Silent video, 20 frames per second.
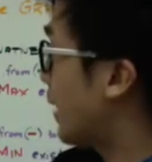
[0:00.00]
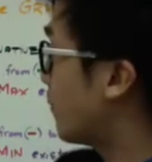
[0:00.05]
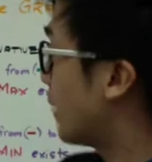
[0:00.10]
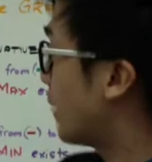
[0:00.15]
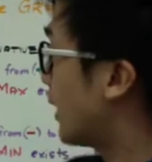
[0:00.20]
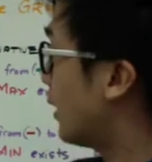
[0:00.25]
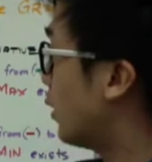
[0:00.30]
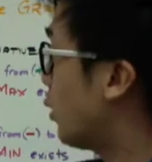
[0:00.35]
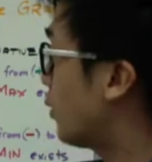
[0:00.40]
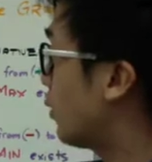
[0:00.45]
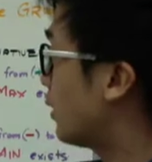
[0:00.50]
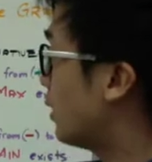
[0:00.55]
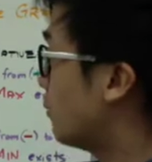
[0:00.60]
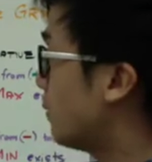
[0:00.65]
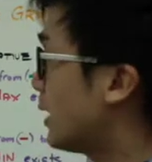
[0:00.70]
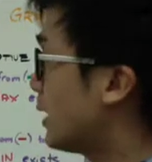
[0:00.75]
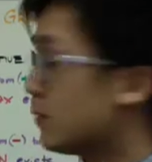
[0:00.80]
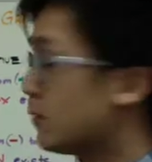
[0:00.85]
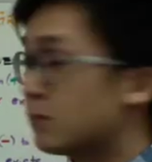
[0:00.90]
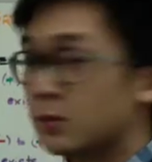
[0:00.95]
and my local
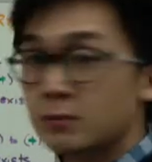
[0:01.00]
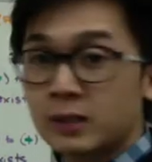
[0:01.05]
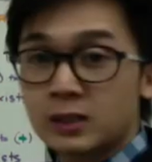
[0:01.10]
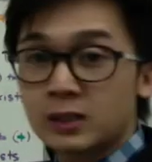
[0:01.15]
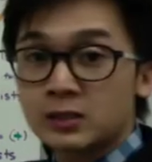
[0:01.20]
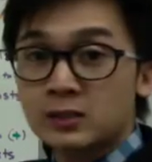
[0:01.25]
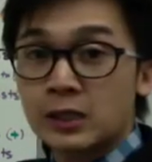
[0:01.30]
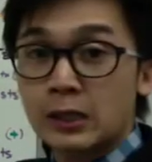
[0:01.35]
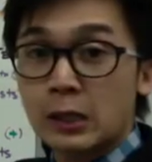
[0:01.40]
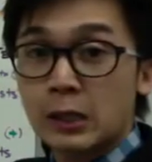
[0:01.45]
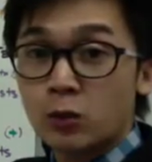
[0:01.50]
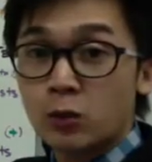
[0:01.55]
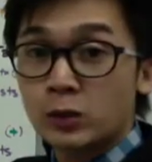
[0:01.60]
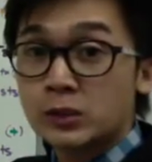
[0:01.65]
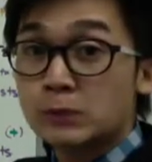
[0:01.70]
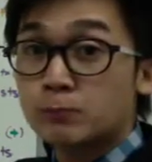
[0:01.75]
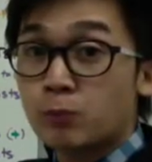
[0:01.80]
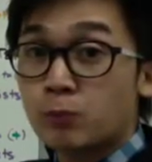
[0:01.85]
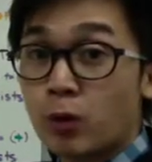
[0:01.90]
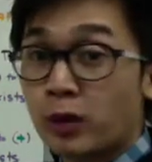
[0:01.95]
minimum is the
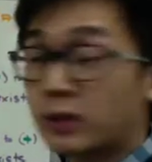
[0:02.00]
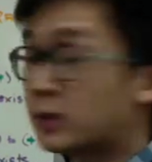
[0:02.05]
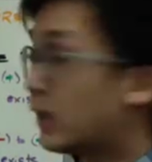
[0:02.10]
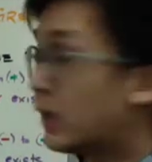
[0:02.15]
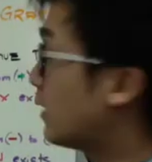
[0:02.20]
lowest point